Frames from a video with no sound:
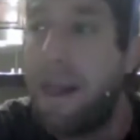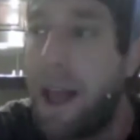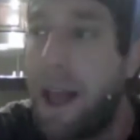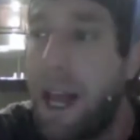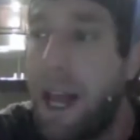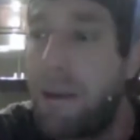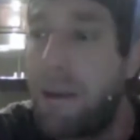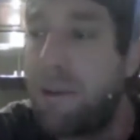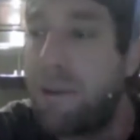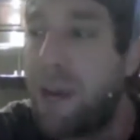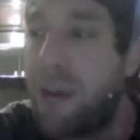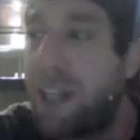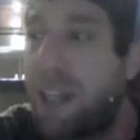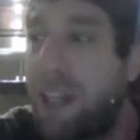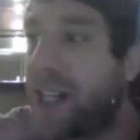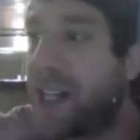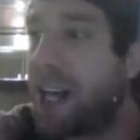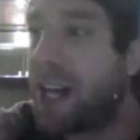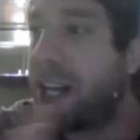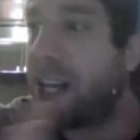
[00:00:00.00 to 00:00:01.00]
and it was
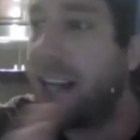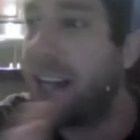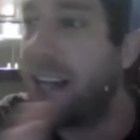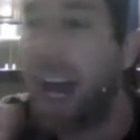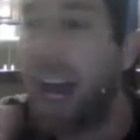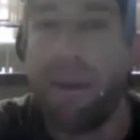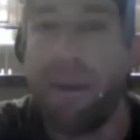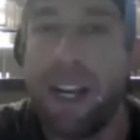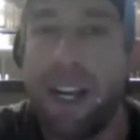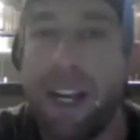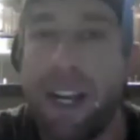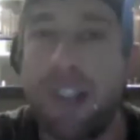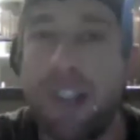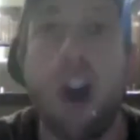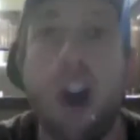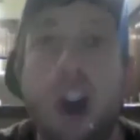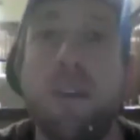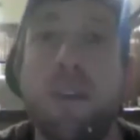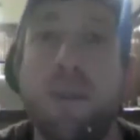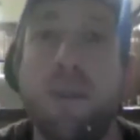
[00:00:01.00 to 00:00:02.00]
basically like a diabetes
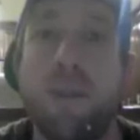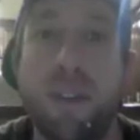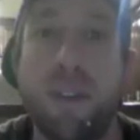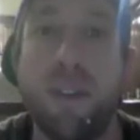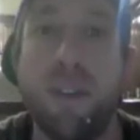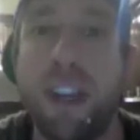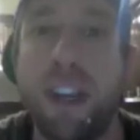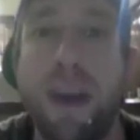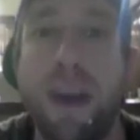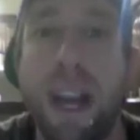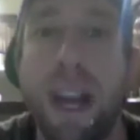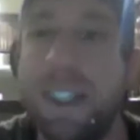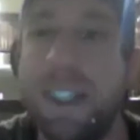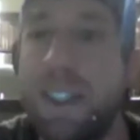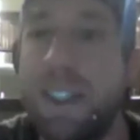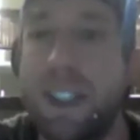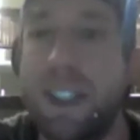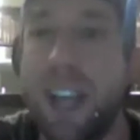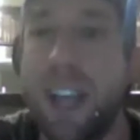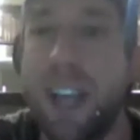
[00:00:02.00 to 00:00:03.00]
carnival, if you can imagine,
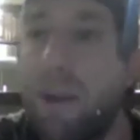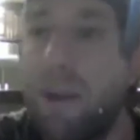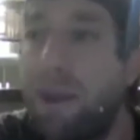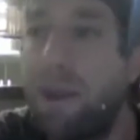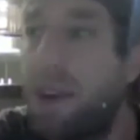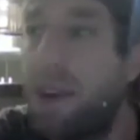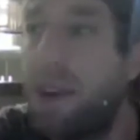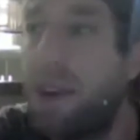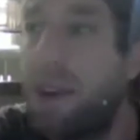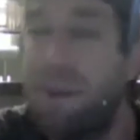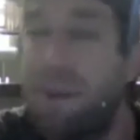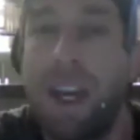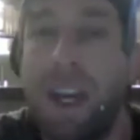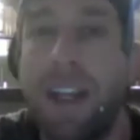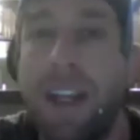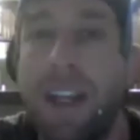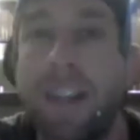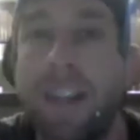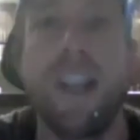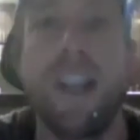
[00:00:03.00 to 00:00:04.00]
just like
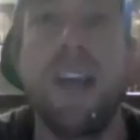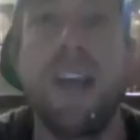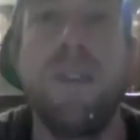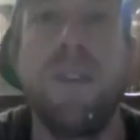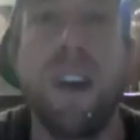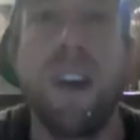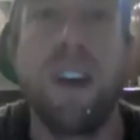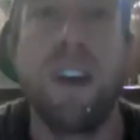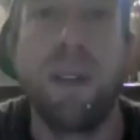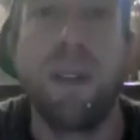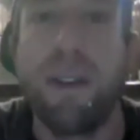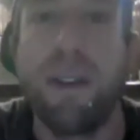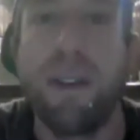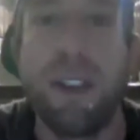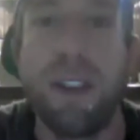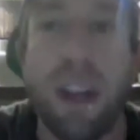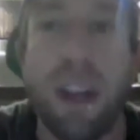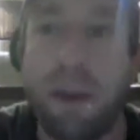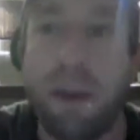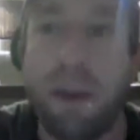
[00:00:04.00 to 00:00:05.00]
being at the state fair, but
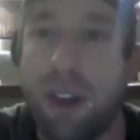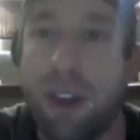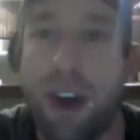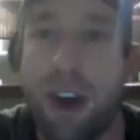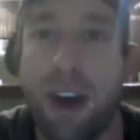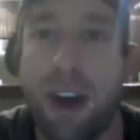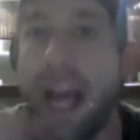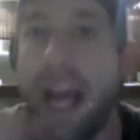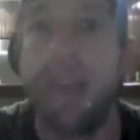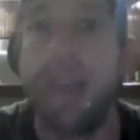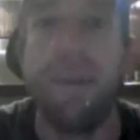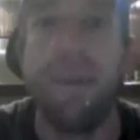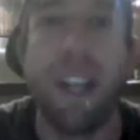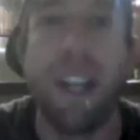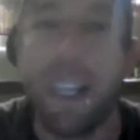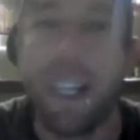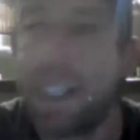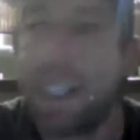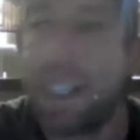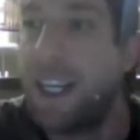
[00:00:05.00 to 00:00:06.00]
everything was all
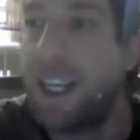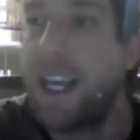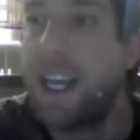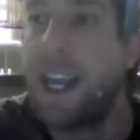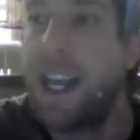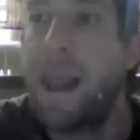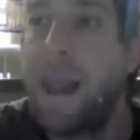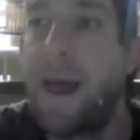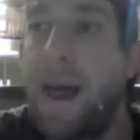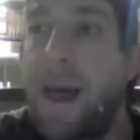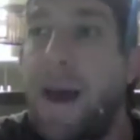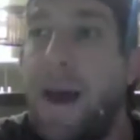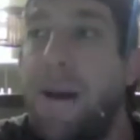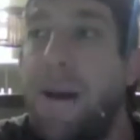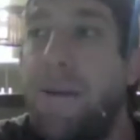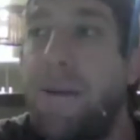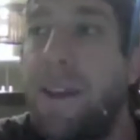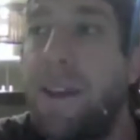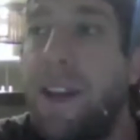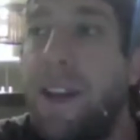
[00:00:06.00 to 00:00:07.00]
diabetes.
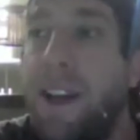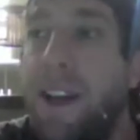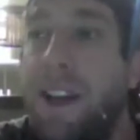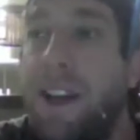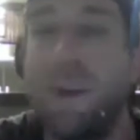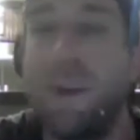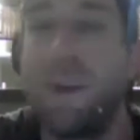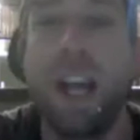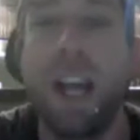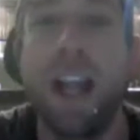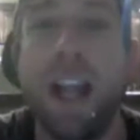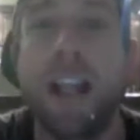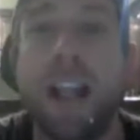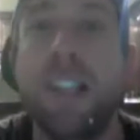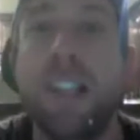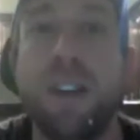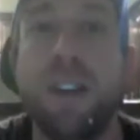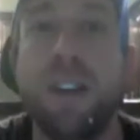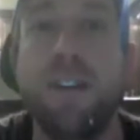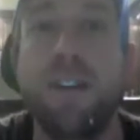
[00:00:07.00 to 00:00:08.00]
There were
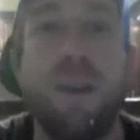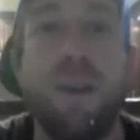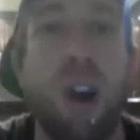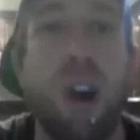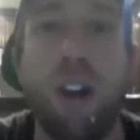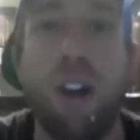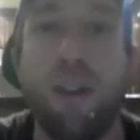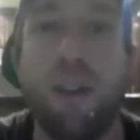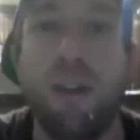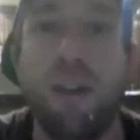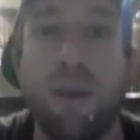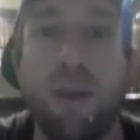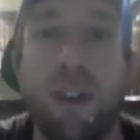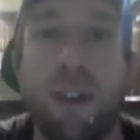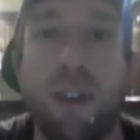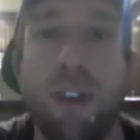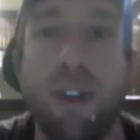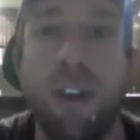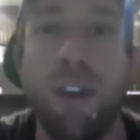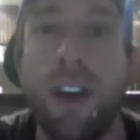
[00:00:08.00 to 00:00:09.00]
delegates there from all over the
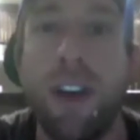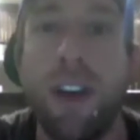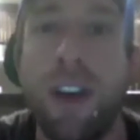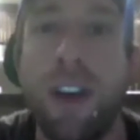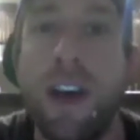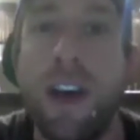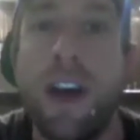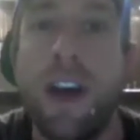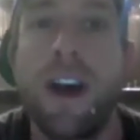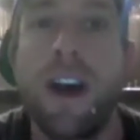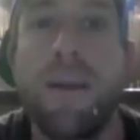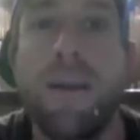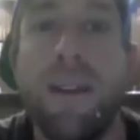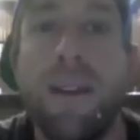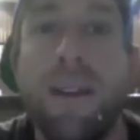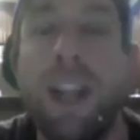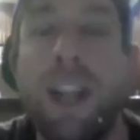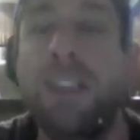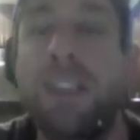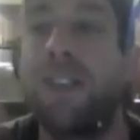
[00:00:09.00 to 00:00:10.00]
world,
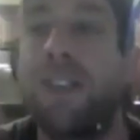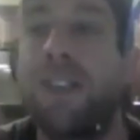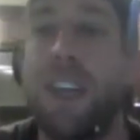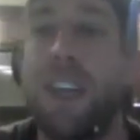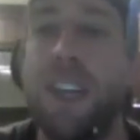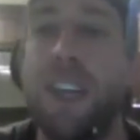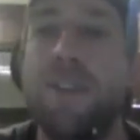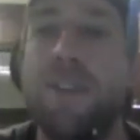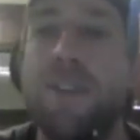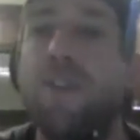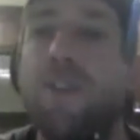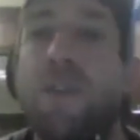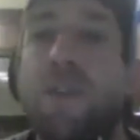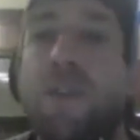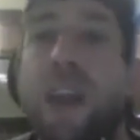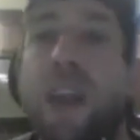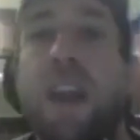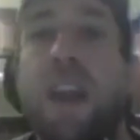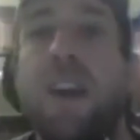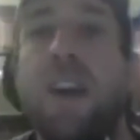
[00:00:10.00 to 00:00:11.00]
each of whom
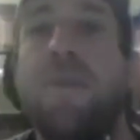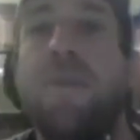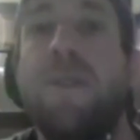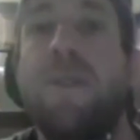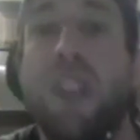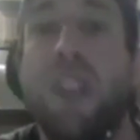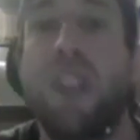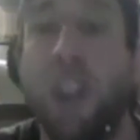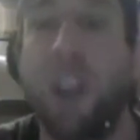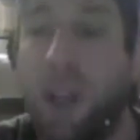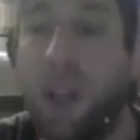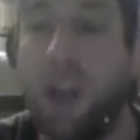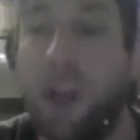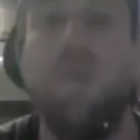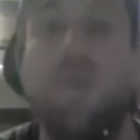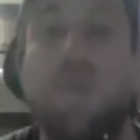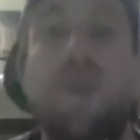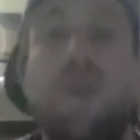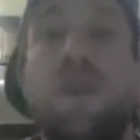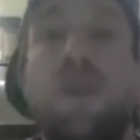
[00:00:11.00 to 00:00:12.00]
had a little
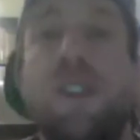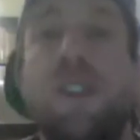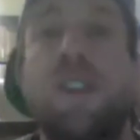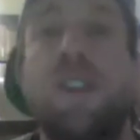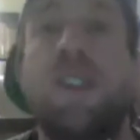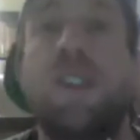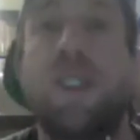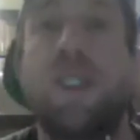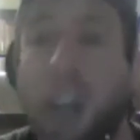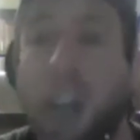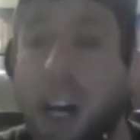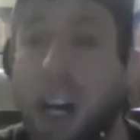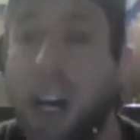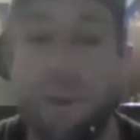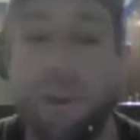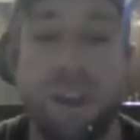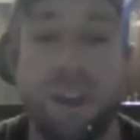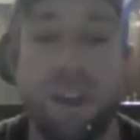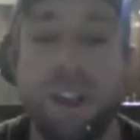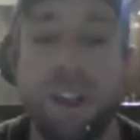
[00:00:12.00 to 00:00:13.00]
booth
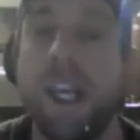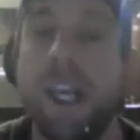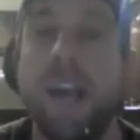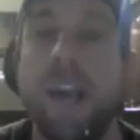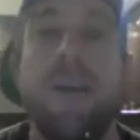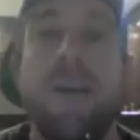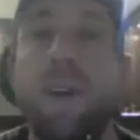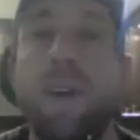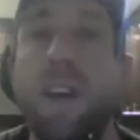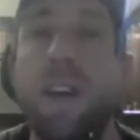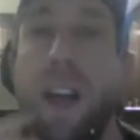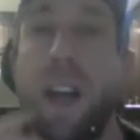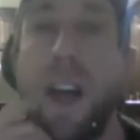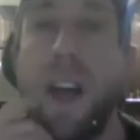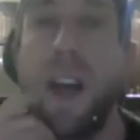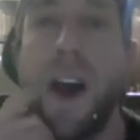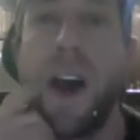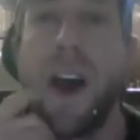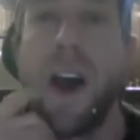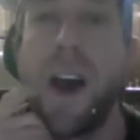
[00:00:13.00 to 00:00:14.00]
set up,
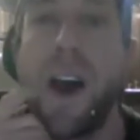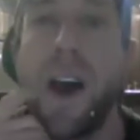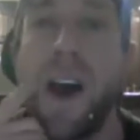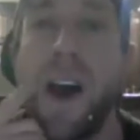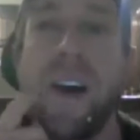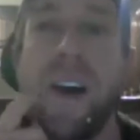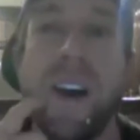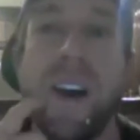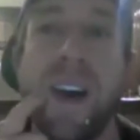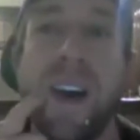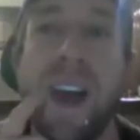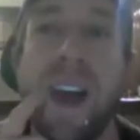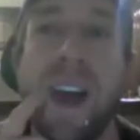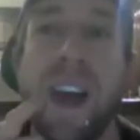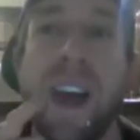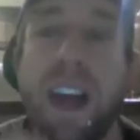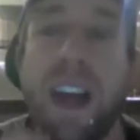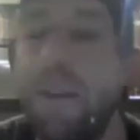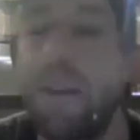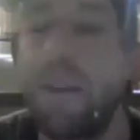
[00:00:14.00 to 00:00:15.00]

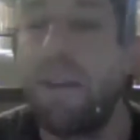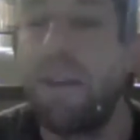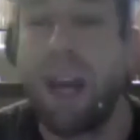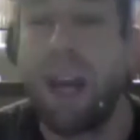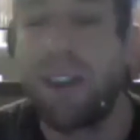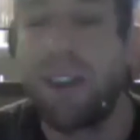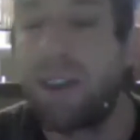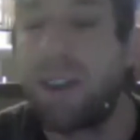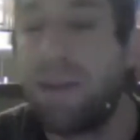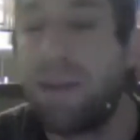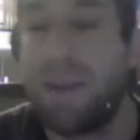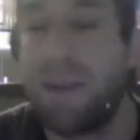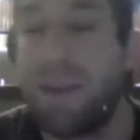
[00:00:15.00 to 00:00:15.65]
and every major